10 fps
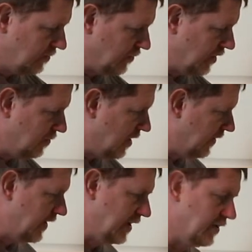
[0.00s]
Put them
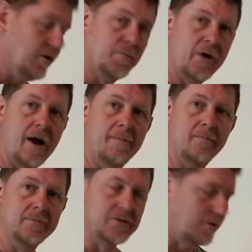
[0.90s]
on there, no
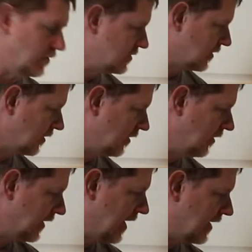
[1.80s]
problem. So it's
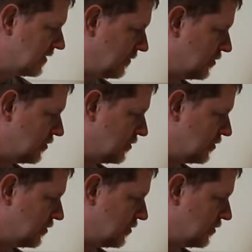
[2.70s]
clearly got some